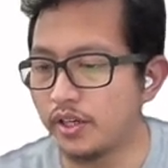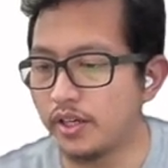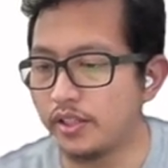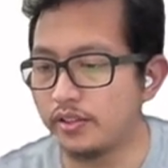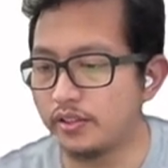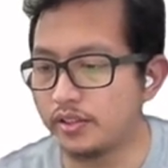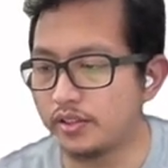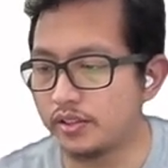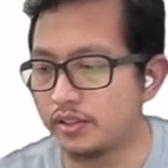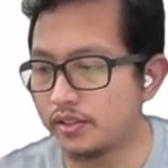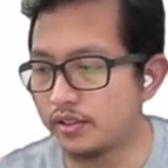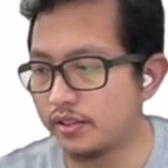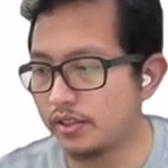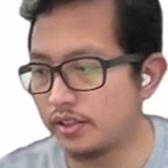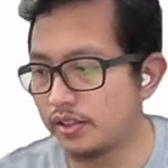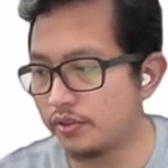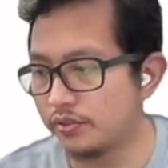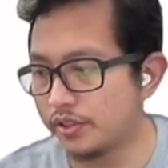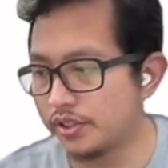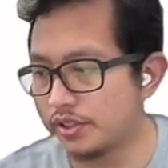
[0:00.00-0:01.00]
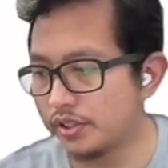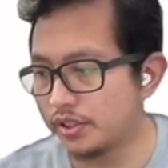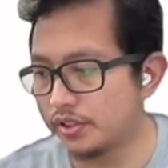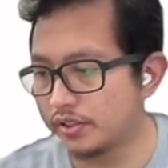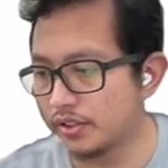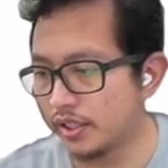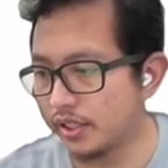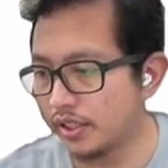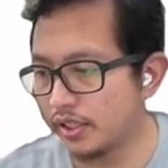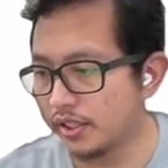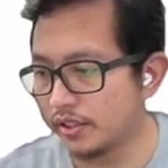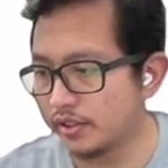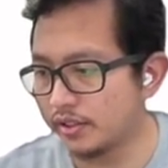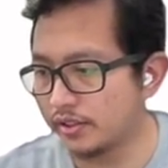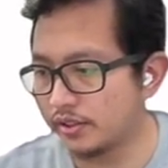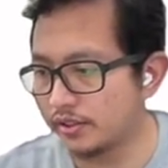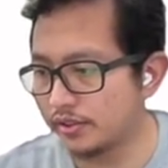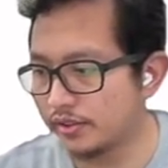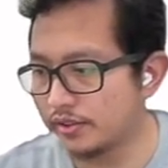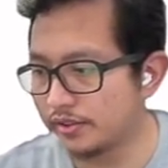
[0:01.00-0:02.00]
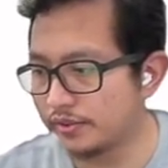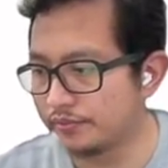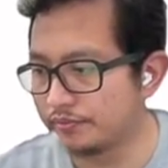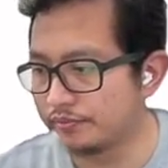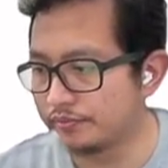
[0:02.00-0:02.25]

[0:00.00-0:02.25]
write the equations as.